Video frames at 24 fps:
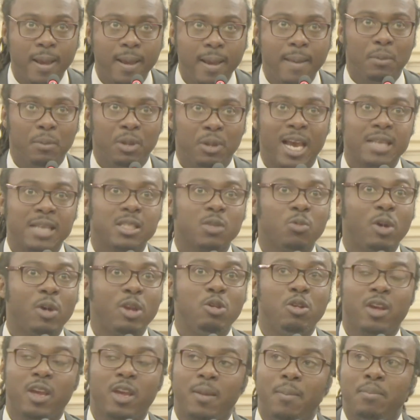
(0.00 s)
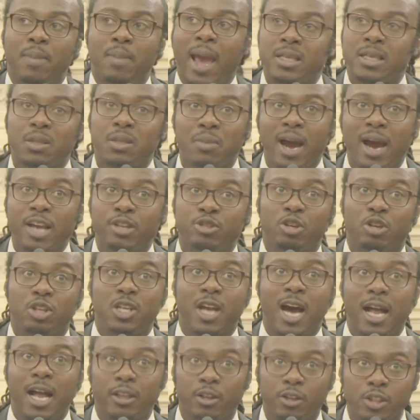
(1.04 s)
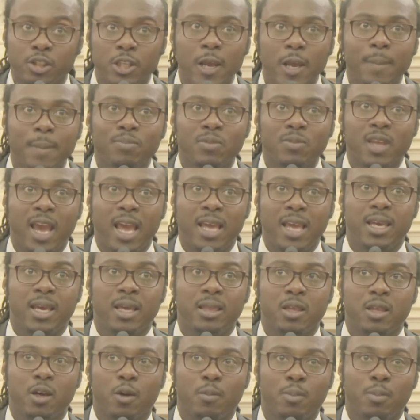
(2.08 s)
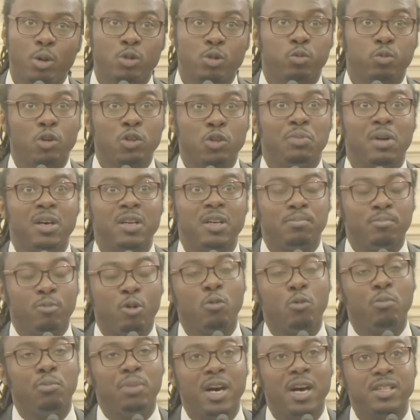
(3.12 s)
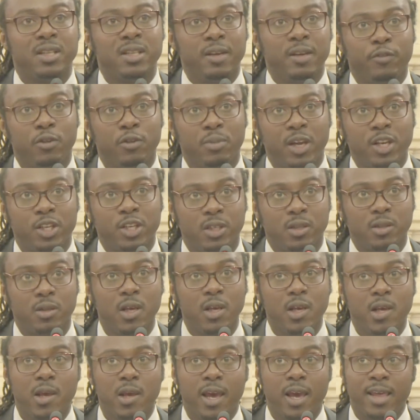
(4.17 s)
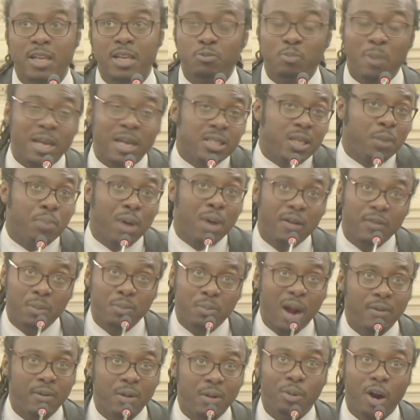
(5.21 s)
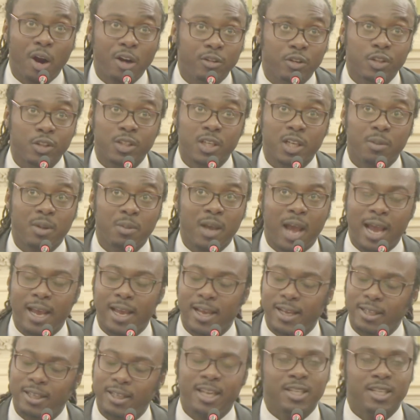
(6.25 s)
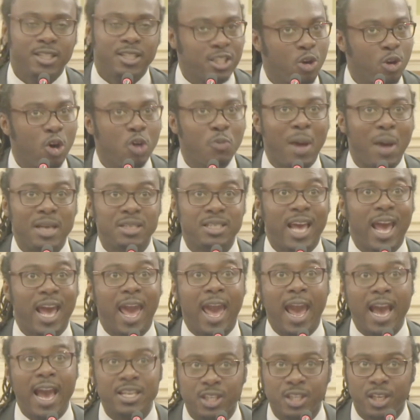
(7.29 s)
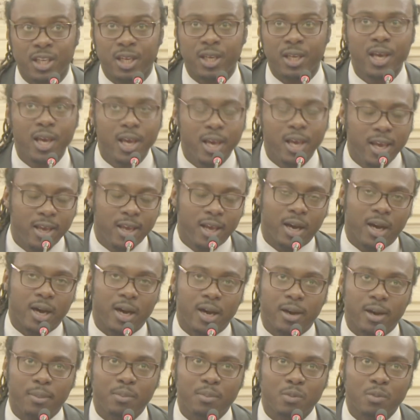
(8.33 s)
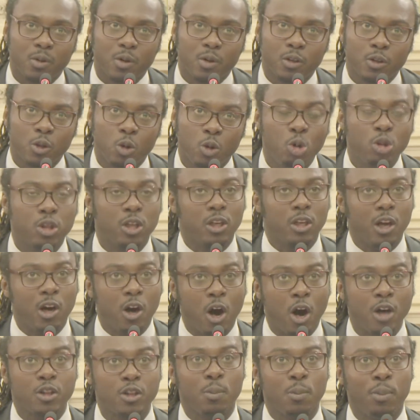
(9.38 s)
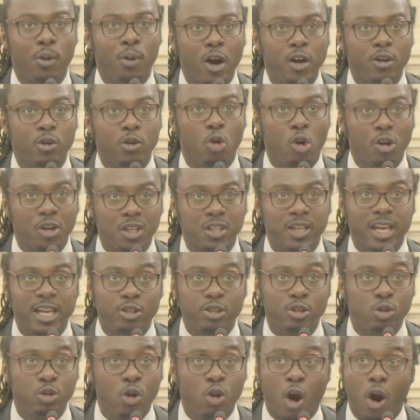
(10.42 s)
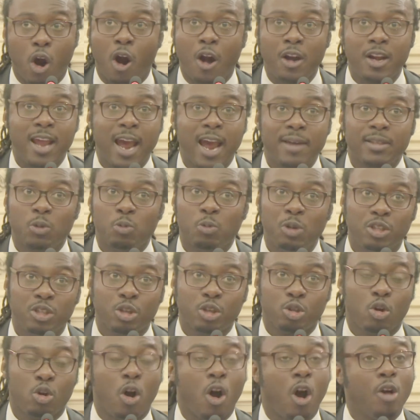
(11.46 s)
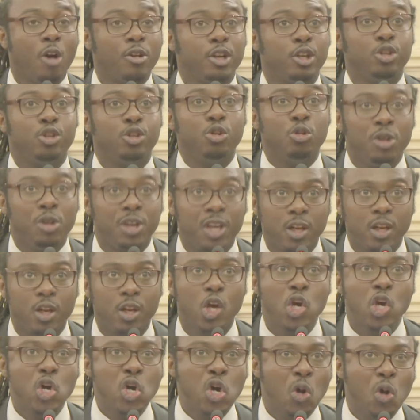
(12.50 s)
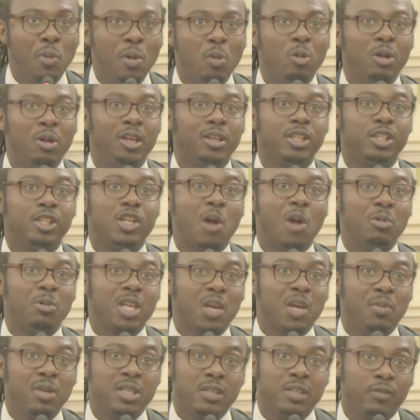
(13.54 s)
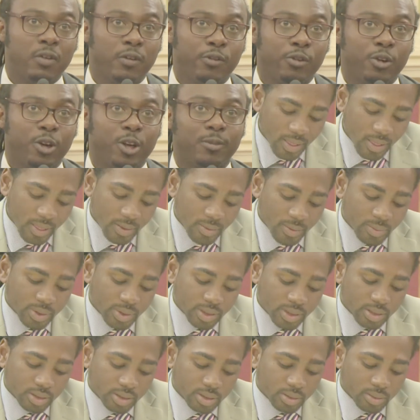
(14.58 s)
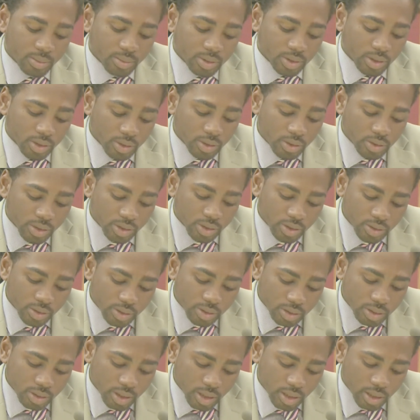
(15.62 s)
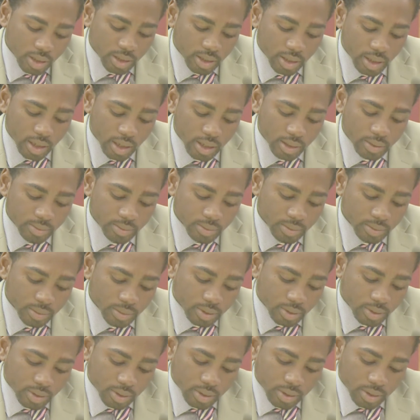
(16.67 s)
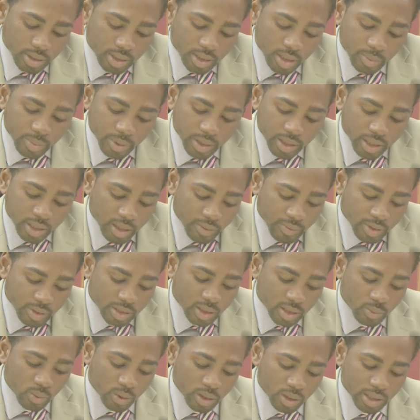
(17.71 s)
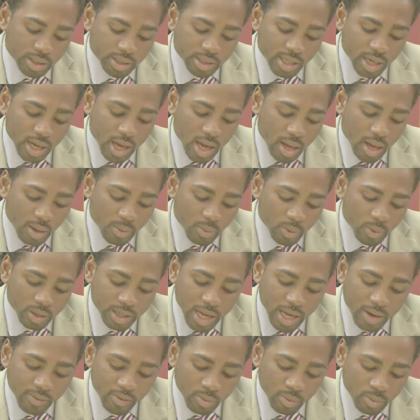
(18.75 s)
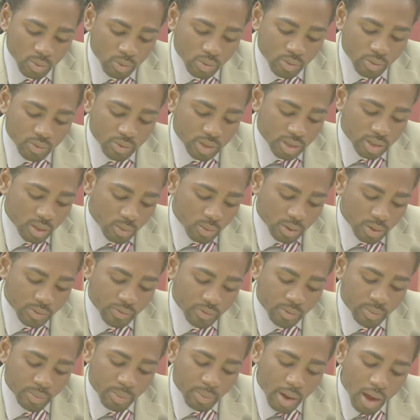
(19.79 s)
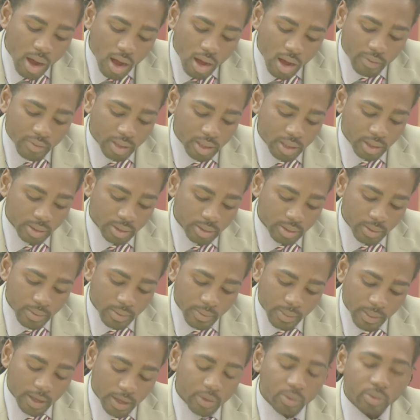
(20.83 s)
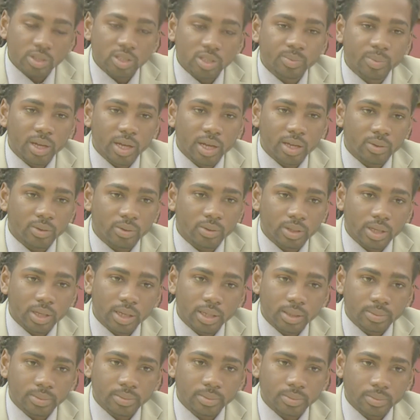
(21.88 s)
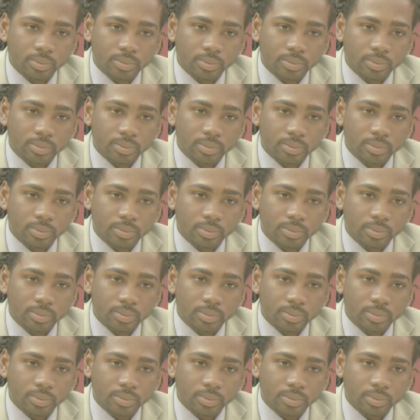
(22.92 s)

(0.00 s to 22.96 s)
But that's the way you can maximize your dollars and get the most robust information. And that's basically public-private partnership. Again, just go back to asking who are the other partner organizations who already have the research or already doing it, who'll be willing to share it with the commission for free. Mr. Houston, you said that simply giving someone a job would not remove someone from poverty. Can you expand on that?